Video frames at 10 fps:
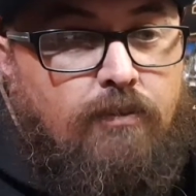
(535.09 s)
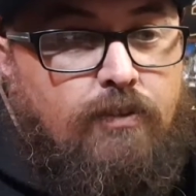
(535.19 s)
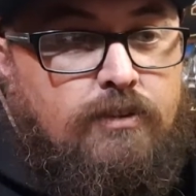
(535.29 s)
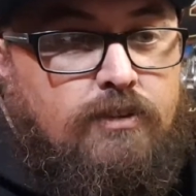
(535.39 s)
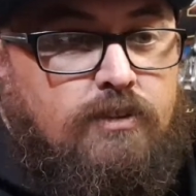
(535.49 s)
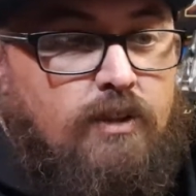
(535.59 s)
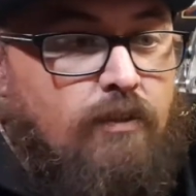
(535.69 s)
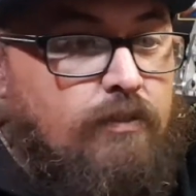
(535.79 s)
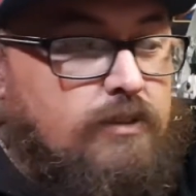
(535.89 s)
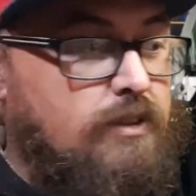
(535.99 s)
If
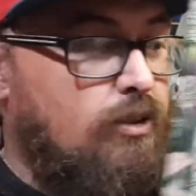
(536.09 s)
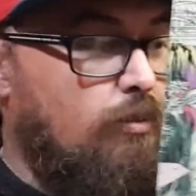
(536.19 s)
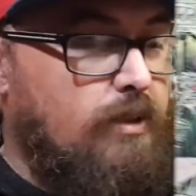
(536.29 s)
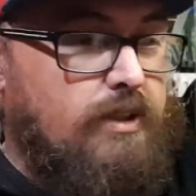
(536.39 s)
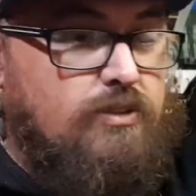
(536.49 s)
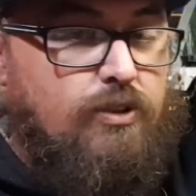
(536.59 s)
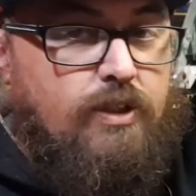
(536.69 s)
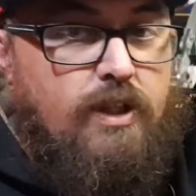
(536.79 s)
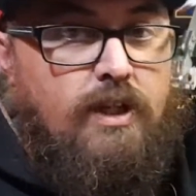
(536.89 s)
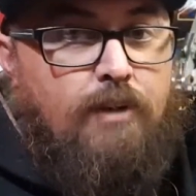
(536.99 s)
it's a comic that's got
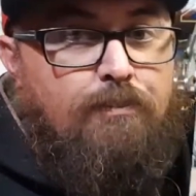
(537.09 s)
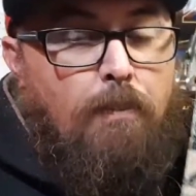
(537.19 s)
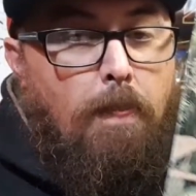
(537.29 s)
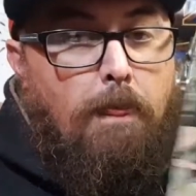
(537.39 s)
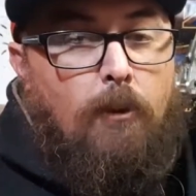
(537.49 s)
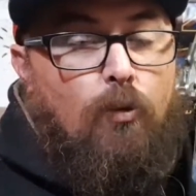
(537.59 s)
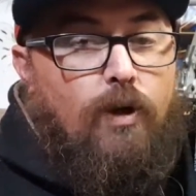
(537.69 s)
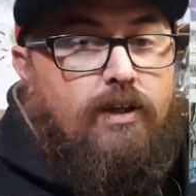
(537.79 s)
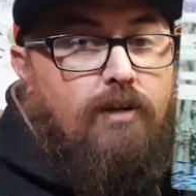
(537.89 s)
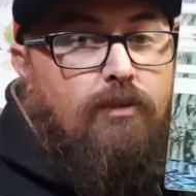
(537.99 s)
a
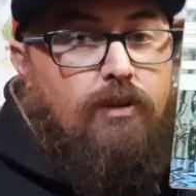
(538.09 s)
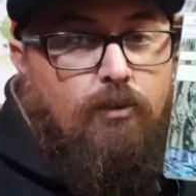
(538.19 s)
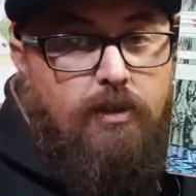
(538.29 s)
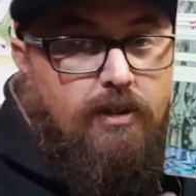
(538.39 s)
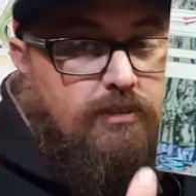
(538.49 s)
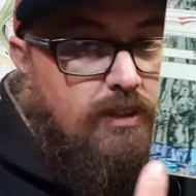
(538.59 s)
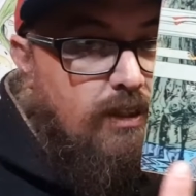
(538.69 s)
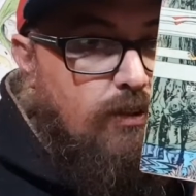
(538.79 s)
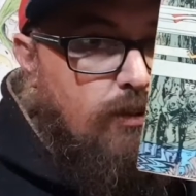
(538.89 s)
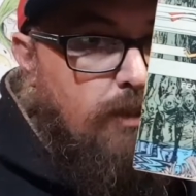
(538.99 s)
white cover, you'll be able to see
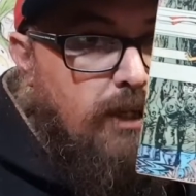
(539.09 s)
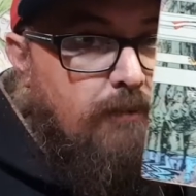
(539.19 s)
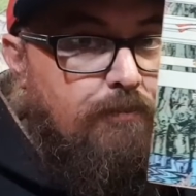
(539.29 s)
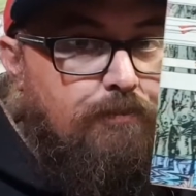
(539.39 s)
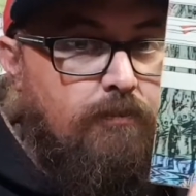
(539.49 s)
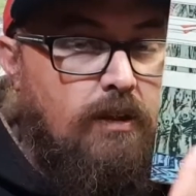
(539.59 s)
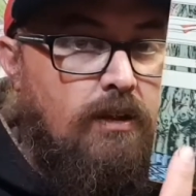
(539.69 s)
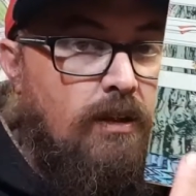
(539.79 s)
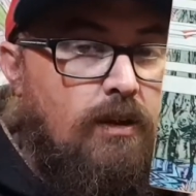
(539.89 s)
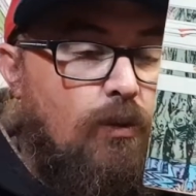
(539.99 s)
it on the back,
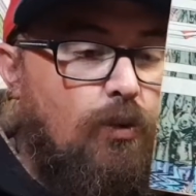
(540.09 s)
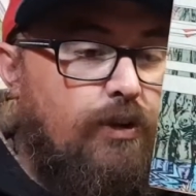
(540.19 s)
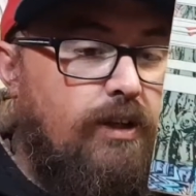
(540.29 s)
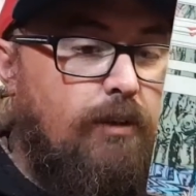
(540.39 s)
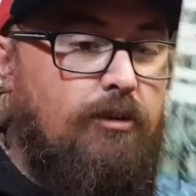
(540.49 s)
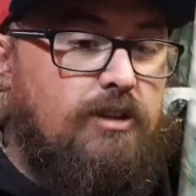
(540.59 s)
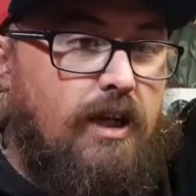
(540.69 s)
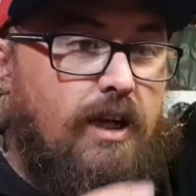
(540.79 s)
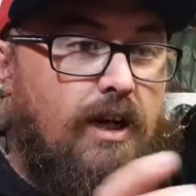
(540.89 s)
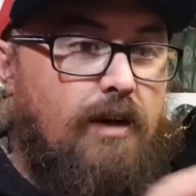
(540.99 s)
water damage,
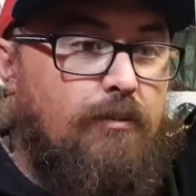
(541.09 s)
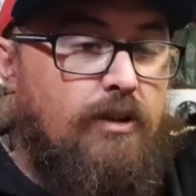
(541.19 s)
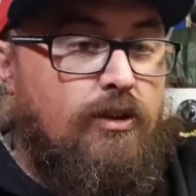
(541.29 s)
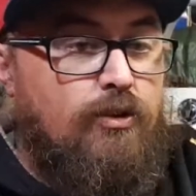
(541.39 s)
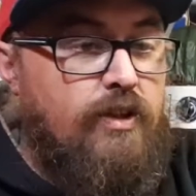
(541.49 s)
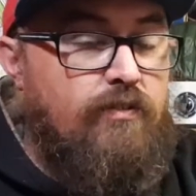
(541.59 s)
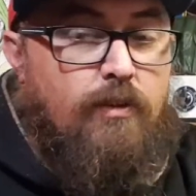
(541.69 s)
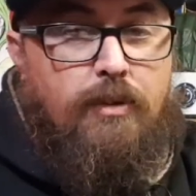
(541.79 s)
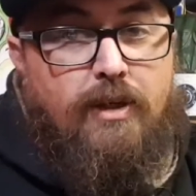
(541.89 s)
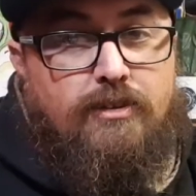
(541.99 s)
and you'll
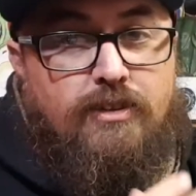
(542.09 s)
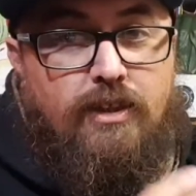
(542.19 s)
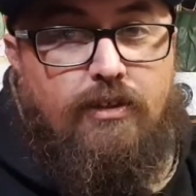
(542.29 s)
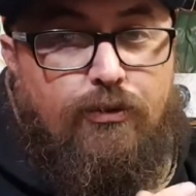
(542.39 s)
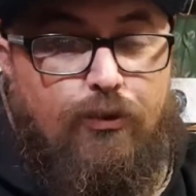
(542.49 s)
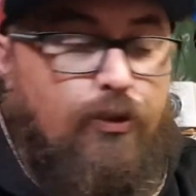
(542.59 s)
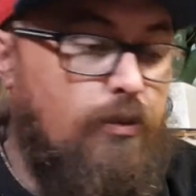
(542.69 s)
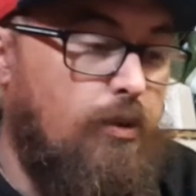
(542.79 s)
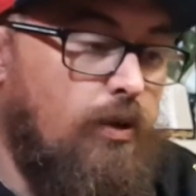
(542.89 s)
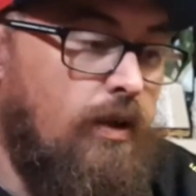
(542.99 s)
definitely be able to see it through the
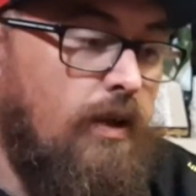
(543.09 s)
book.